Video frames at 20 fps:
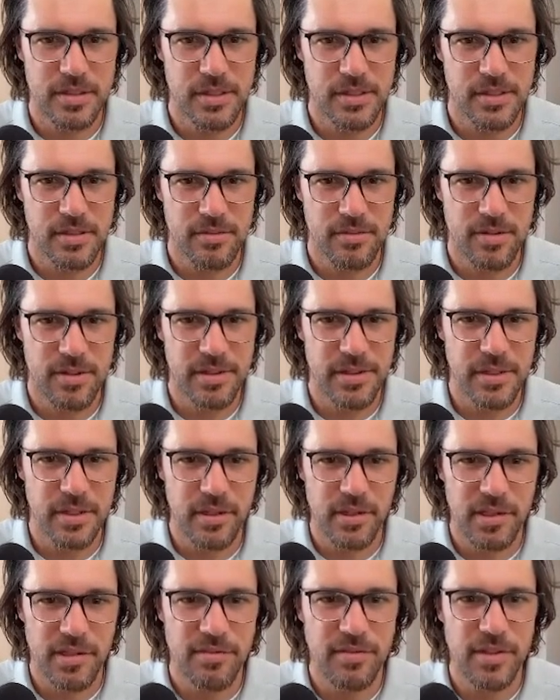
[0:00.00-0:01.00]
is a really
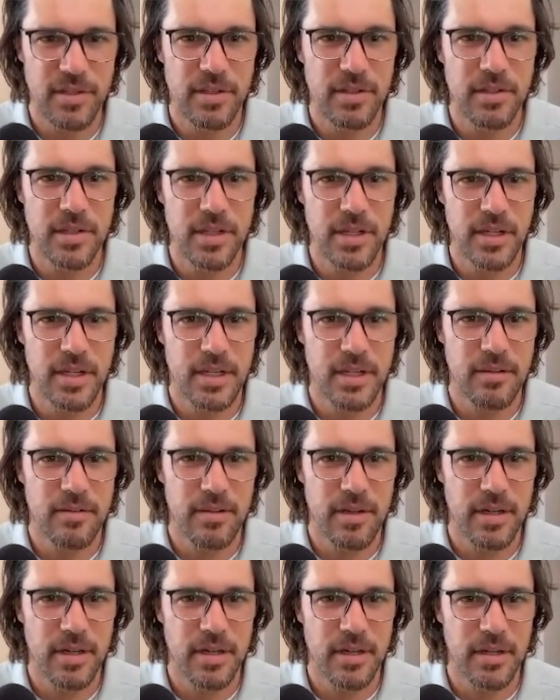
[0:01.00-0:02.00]
good view here
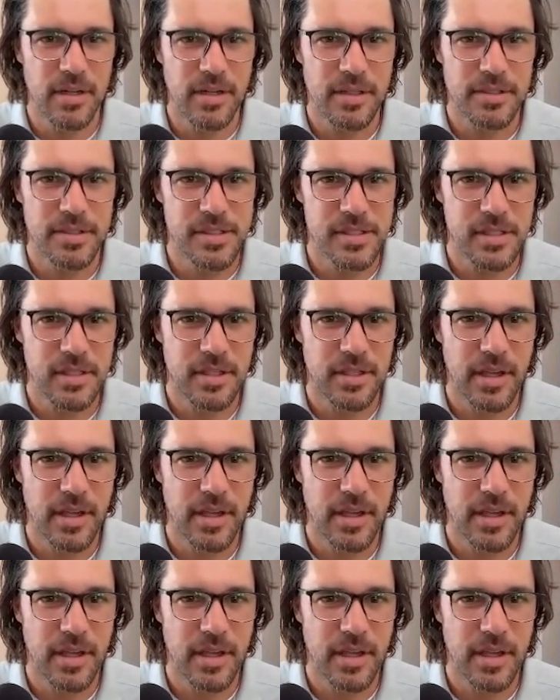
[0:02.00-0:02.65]
where you can see